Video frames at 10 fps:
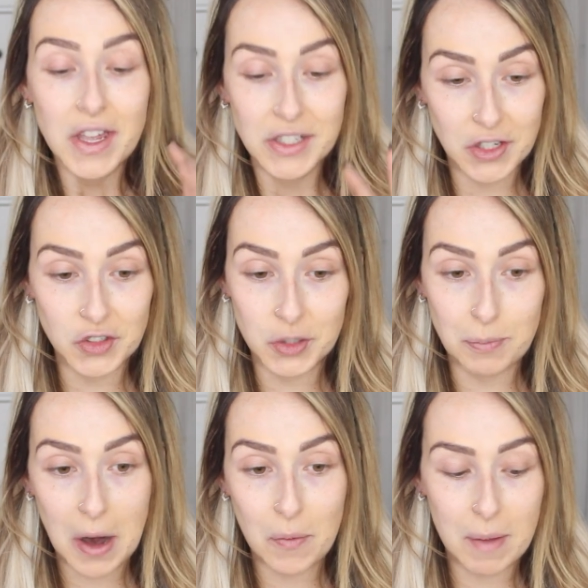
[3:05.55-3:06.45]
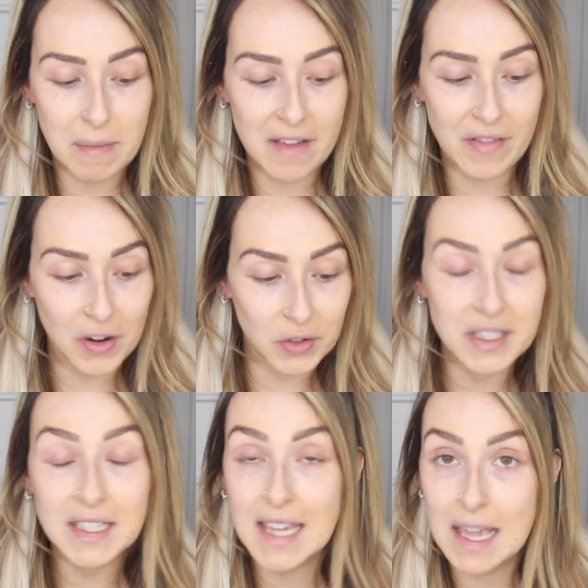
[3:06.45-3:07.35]
So just bear with me if I
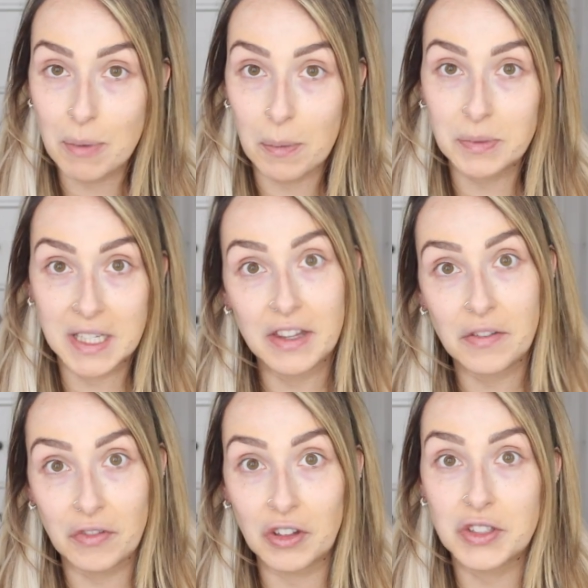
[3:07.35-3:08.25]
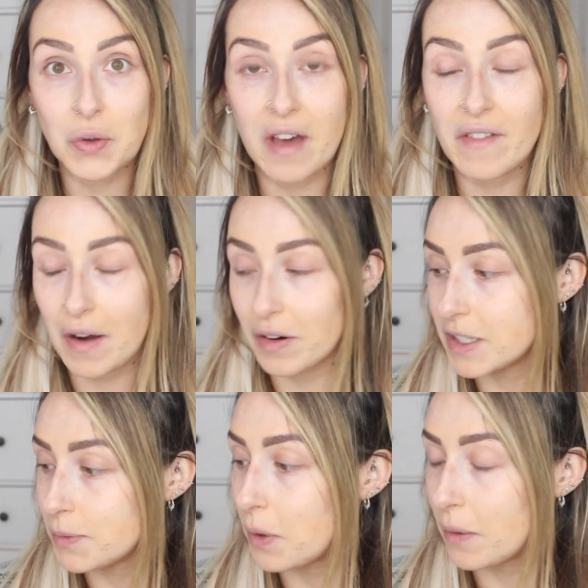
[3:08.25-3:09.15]
don't keep up till the full 12
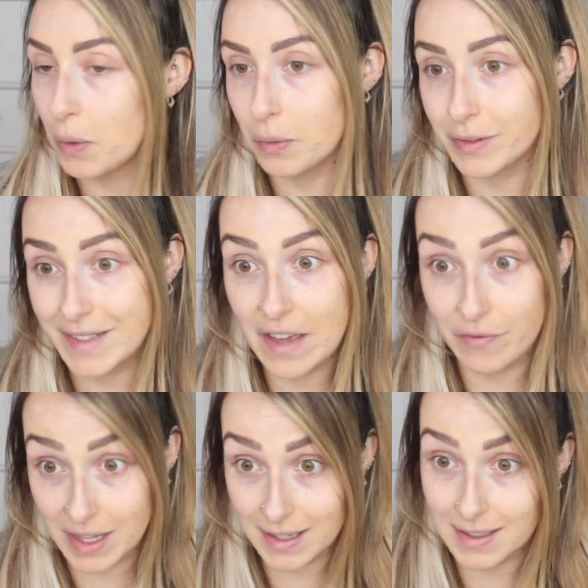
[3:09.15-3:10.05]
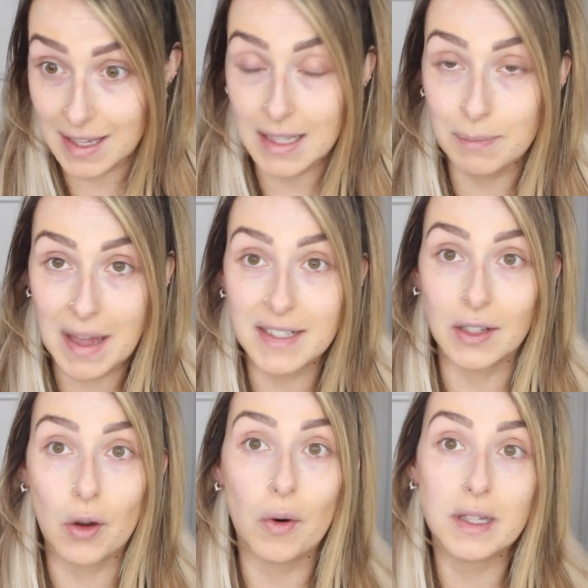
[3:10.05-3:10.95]
hours, but we will give this as best
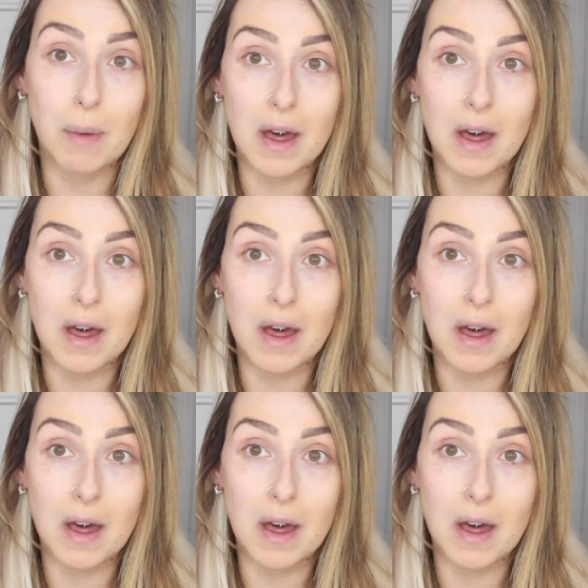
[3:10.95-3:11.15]
a go as